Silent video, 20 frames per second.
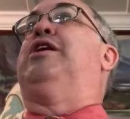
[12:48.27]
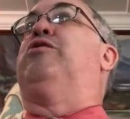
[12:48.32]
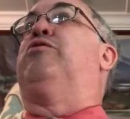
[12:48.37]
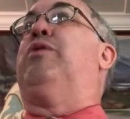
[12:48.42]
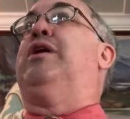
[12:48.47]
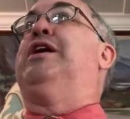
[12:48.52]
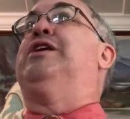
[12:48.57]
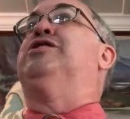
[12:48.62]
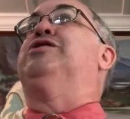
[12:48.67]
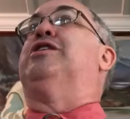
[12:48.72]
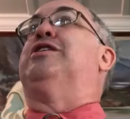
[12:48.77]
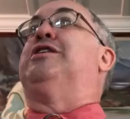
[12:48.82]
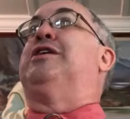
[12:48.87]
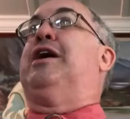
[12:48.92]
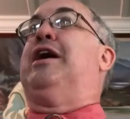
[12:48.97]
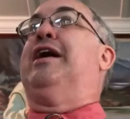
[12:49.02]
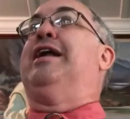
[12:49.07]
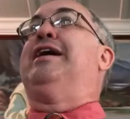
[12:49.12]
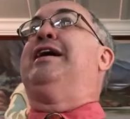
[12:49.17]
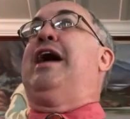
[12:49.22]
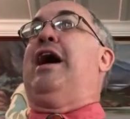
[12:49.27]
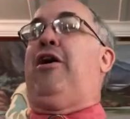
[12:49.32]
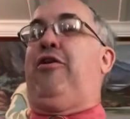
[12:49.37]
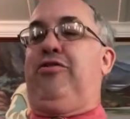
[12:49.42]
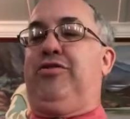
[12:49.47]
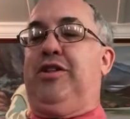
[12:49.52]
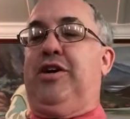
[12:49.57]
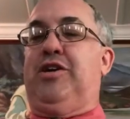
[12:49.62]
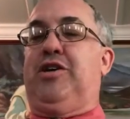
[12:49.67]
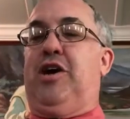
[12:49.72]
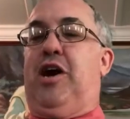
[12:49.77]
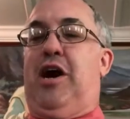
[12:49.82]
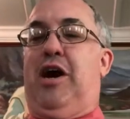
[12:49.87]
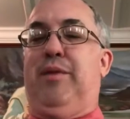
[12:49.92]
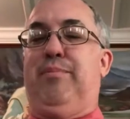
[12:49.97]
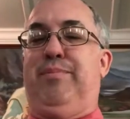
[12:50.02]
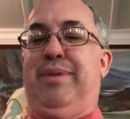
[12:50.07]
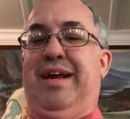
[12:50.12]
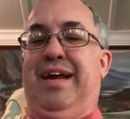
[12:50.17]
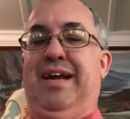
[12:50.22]
the equation, cutting out the
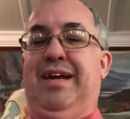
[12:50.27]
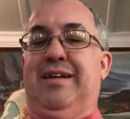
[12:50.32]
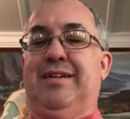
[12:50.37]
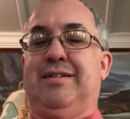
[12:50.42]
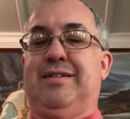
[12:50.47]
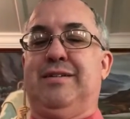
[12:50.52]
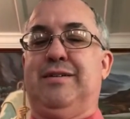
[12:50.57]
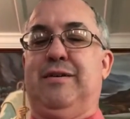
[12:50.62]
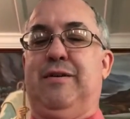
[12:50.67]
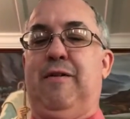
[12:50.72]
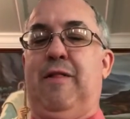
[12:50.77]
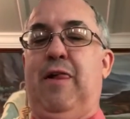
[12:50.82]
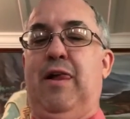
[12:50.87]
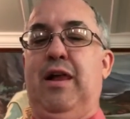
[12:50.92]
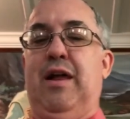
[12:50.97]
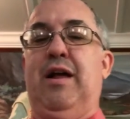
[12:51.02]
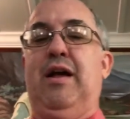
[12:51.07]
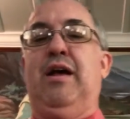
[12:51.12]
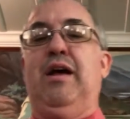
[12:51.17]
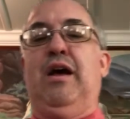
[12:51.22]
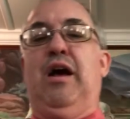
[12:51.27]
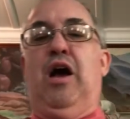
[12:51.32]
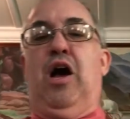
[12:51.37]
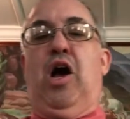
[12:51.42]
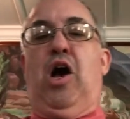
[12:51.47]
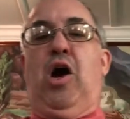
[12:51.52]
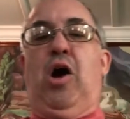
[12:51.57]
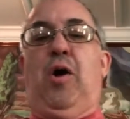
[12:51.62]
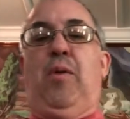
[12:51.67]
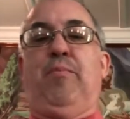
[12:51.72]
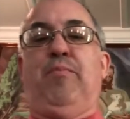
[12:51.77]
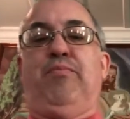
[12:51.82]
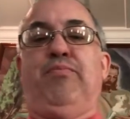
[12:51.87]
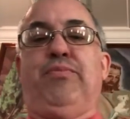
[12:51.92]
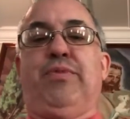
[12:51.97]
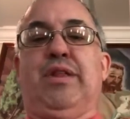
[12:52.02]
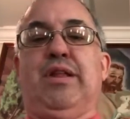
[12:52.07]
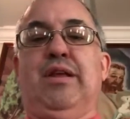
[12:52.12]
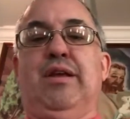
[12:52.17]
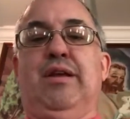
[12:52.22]
God piece. Um,